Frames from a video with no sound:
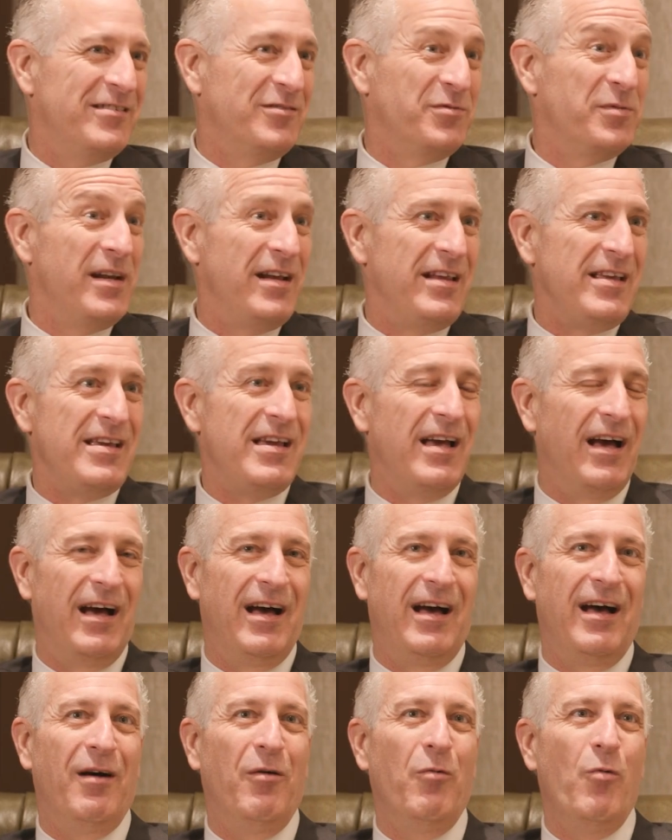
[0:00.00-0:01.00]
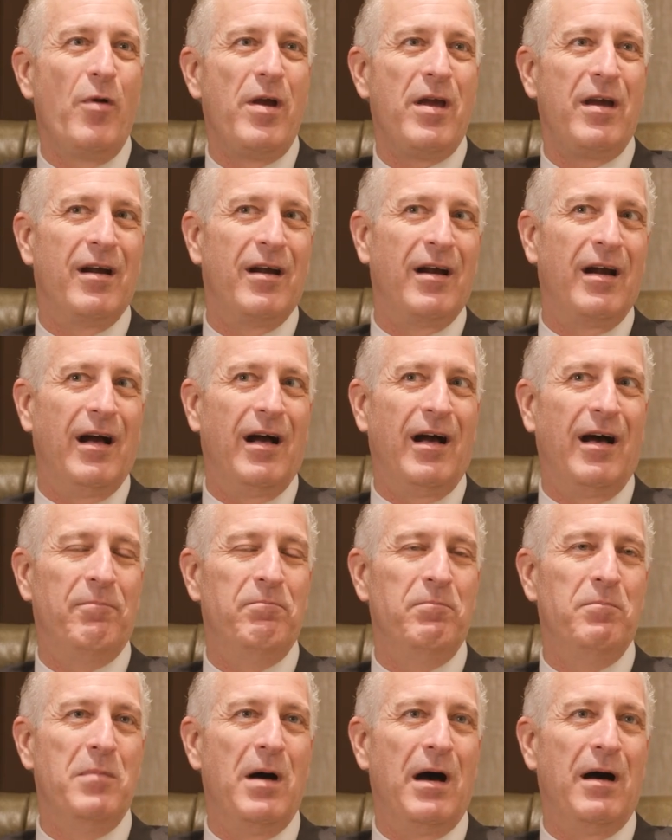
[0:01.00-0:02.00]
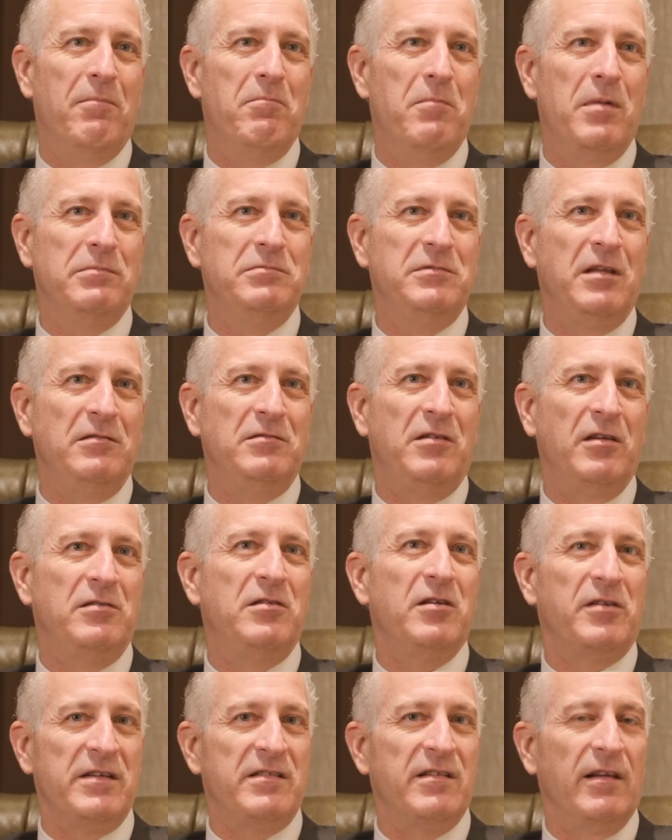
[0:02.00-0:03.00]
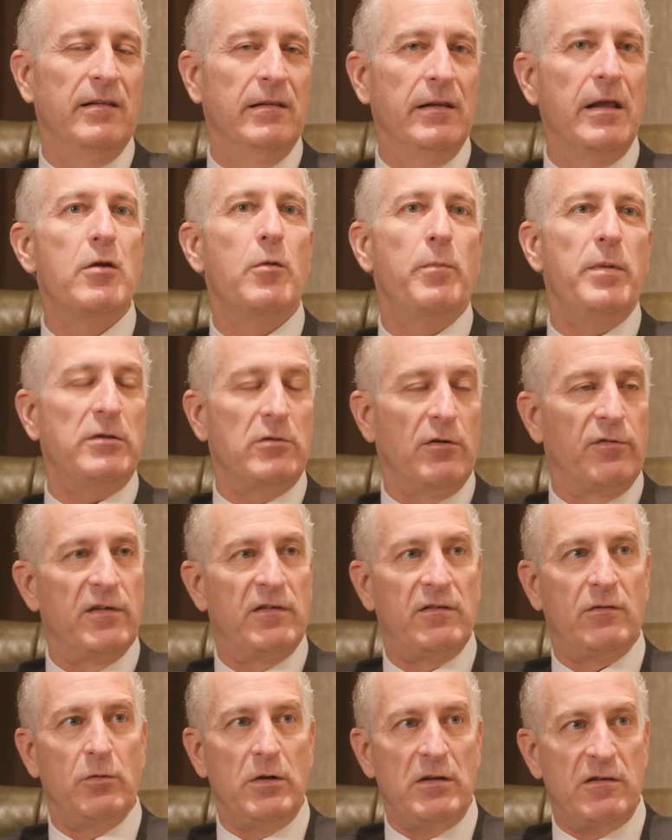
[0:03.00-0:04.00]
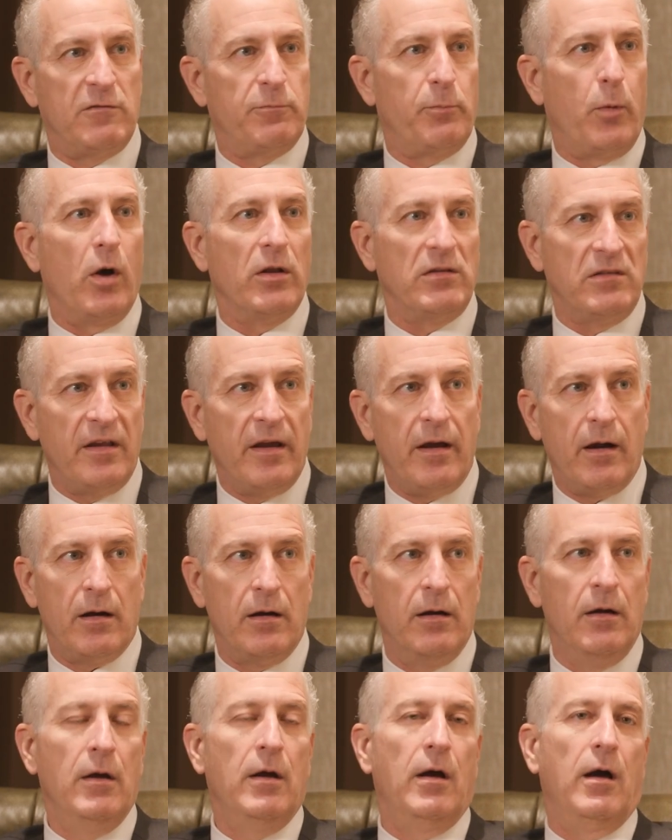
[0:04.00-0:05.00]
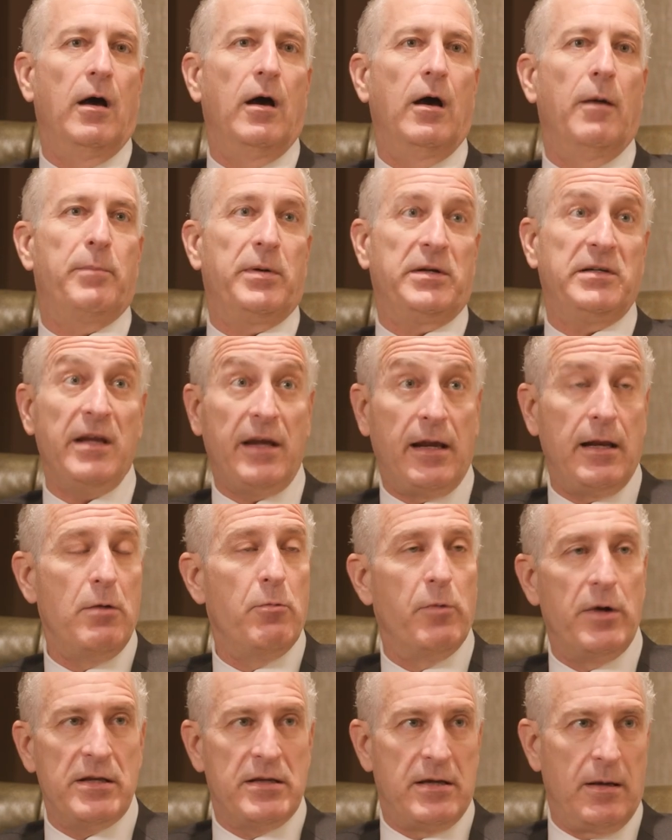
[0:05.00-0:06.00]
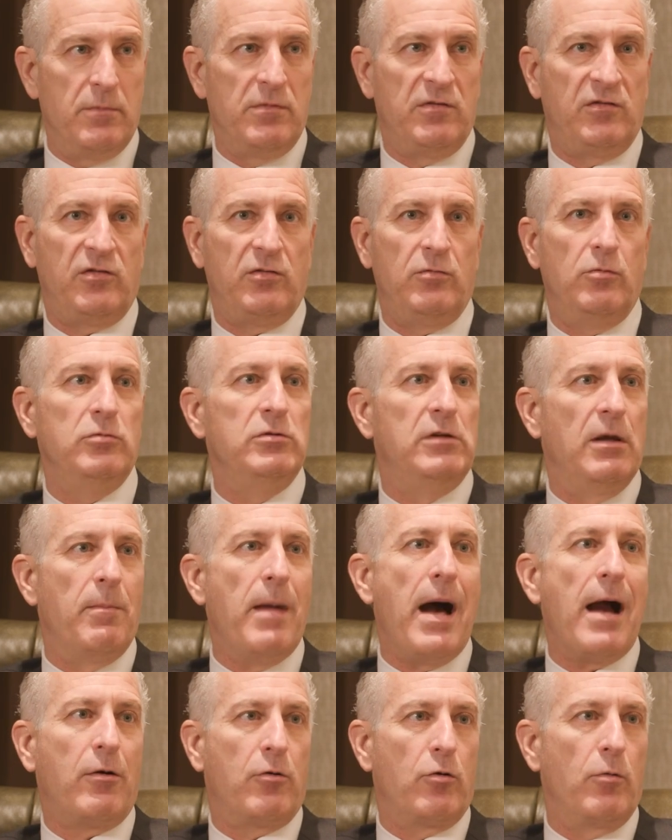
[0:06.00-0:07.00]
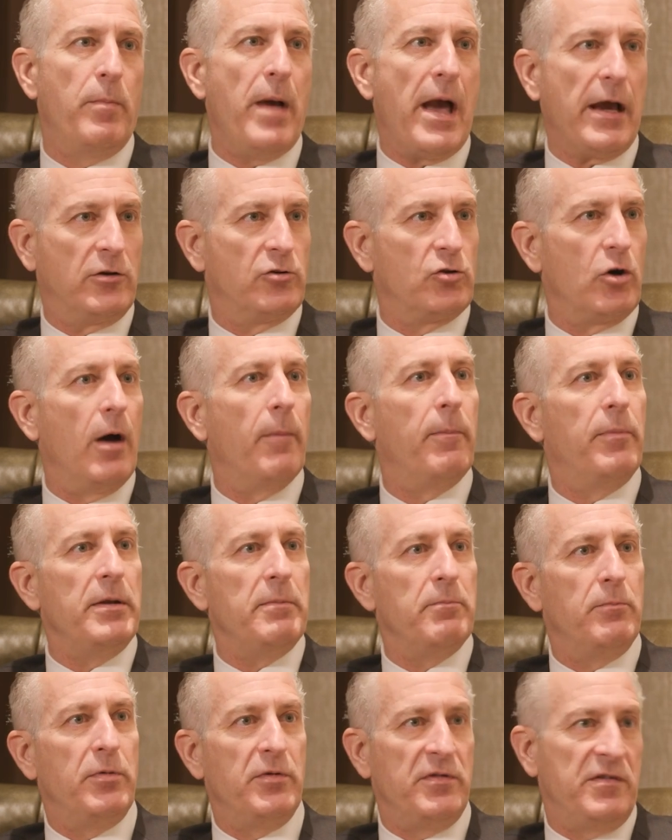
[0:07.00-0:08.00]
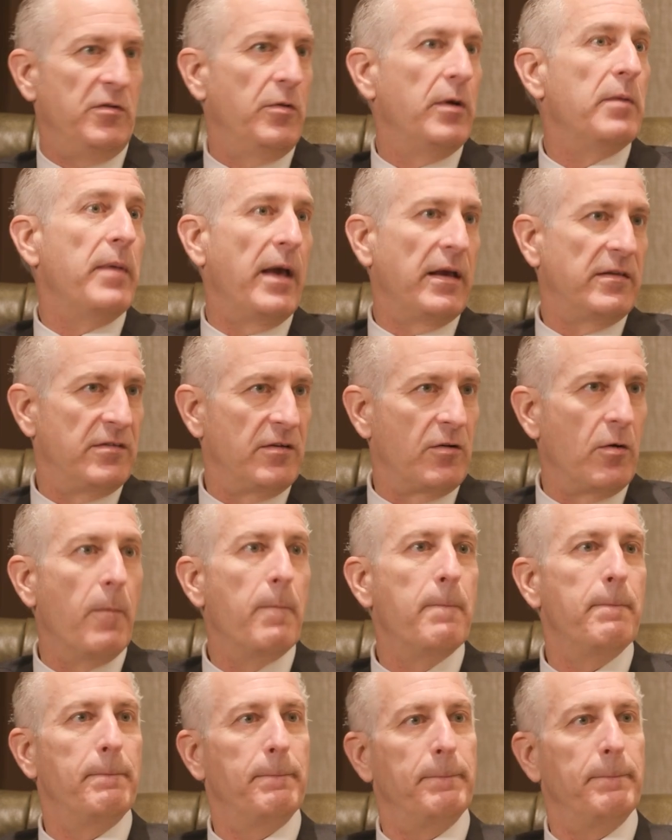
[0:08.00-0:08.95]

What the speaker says: is really where there is a little bit of a sweet spot there, particularly when it comes to the macro backdrop in Brazil and Mexico.